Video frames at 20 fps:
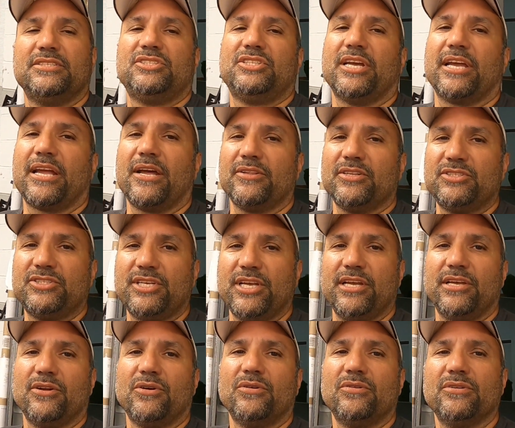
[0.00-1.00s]
Check out the
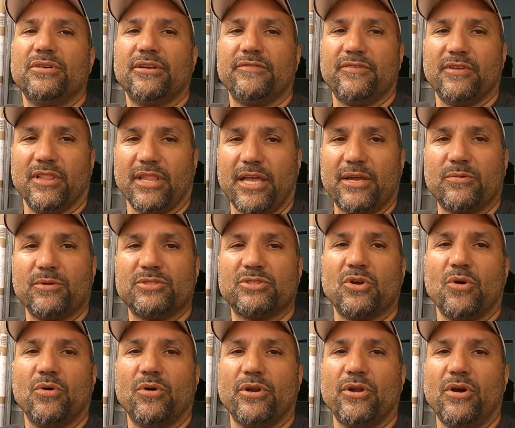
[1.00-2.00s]
channel. If you like what's
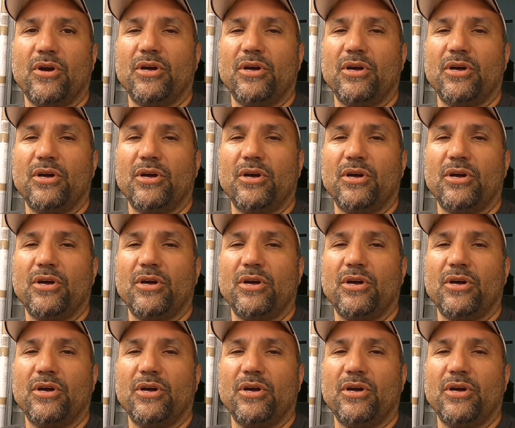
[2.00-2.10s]
going